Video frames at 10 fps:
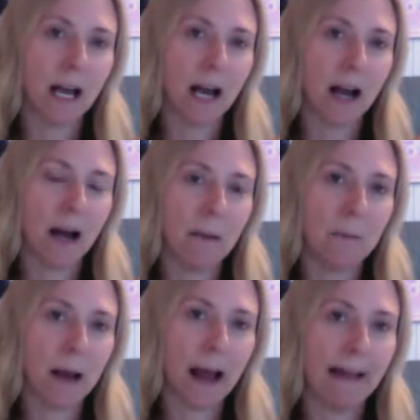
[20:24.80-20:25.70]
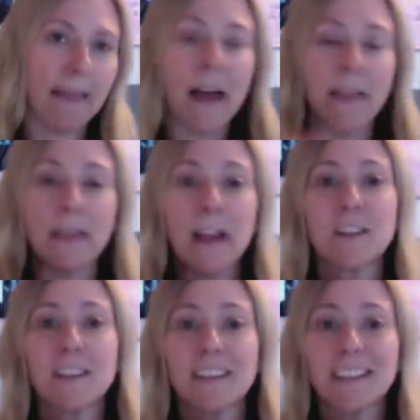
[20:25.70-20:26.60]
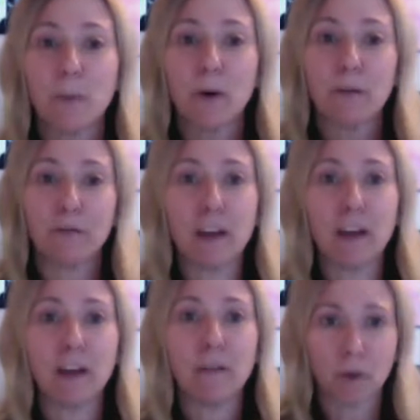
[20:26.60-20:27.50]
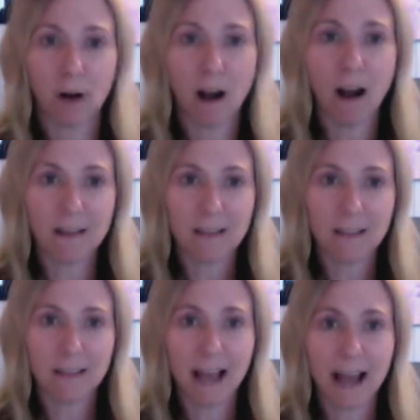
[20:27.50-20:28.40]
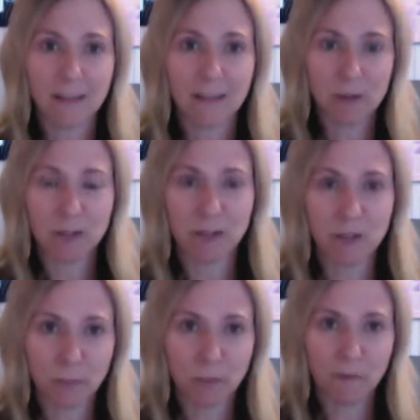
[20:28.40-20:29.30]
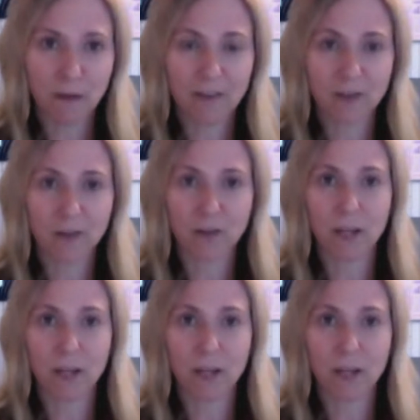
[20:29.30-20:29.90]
And then there's a separate fee for us as music supervisors,